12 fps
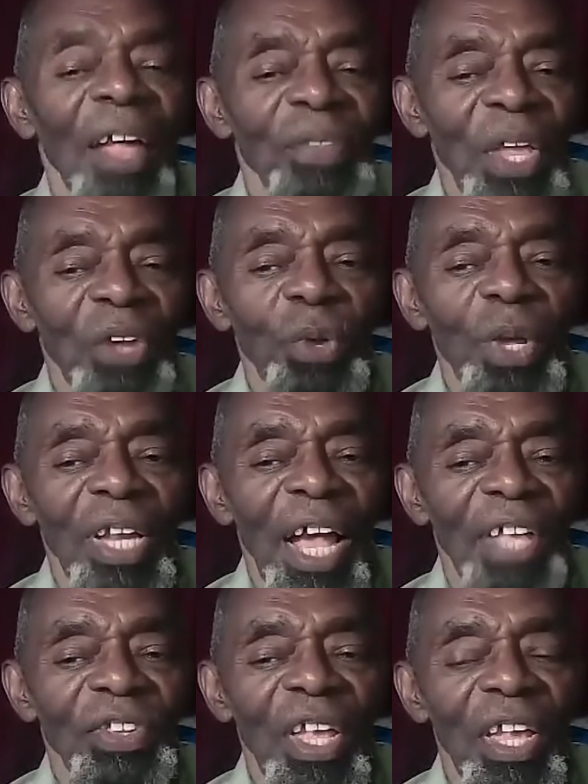and they
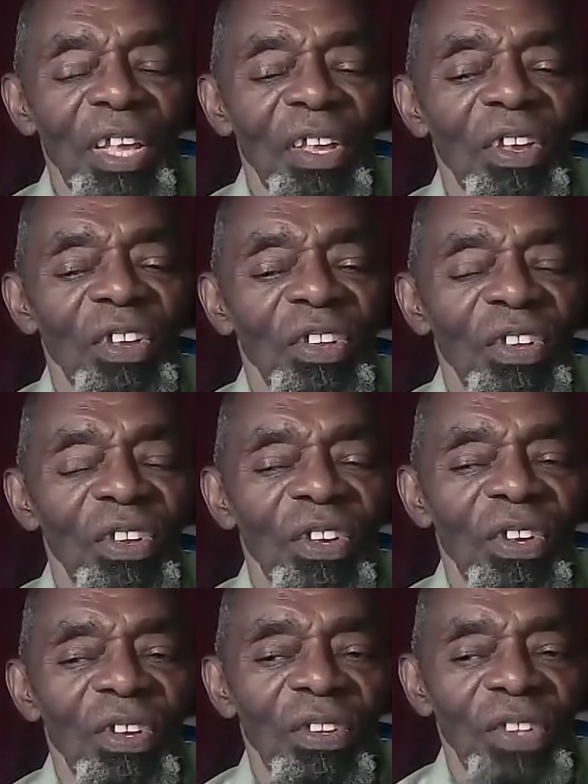realize, hey,
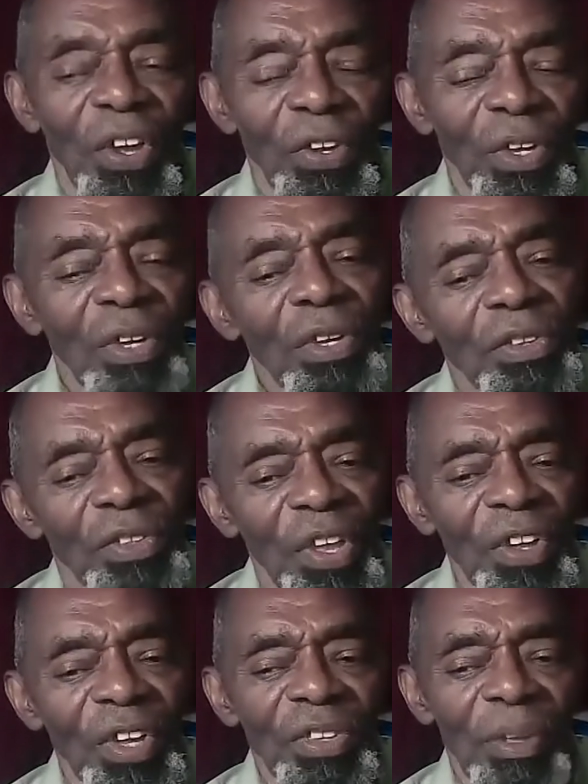there
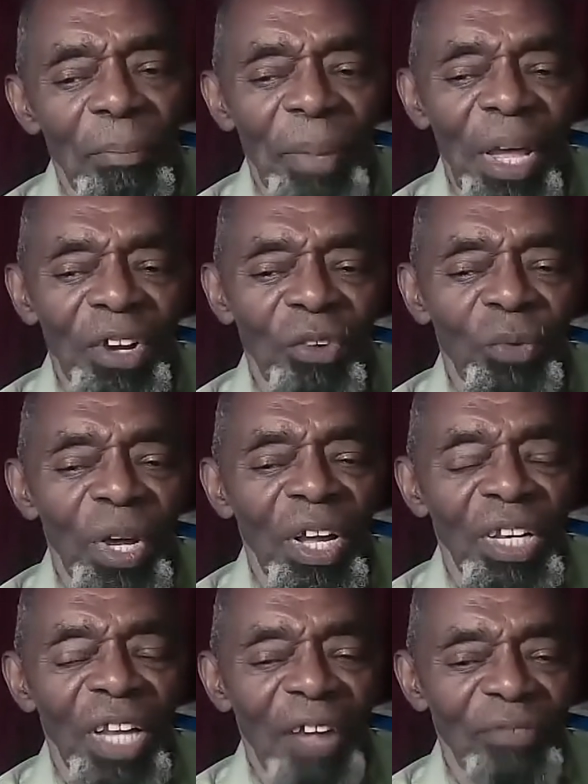is a better way
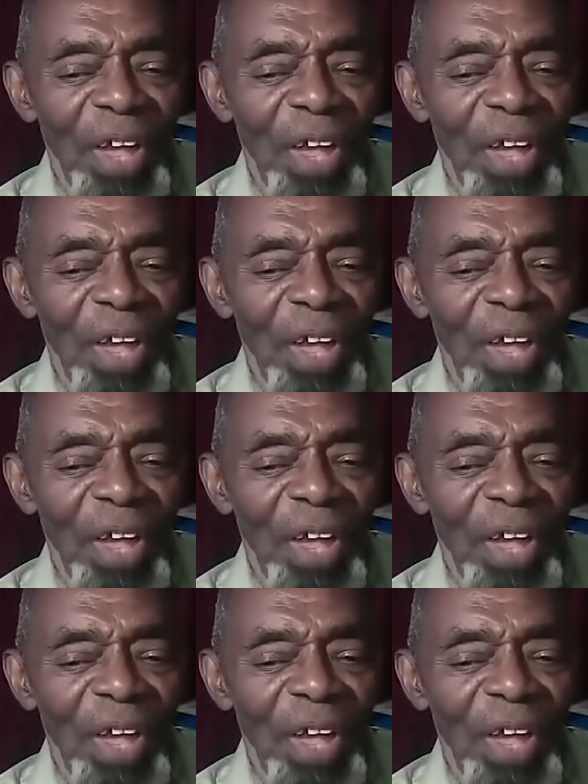of life.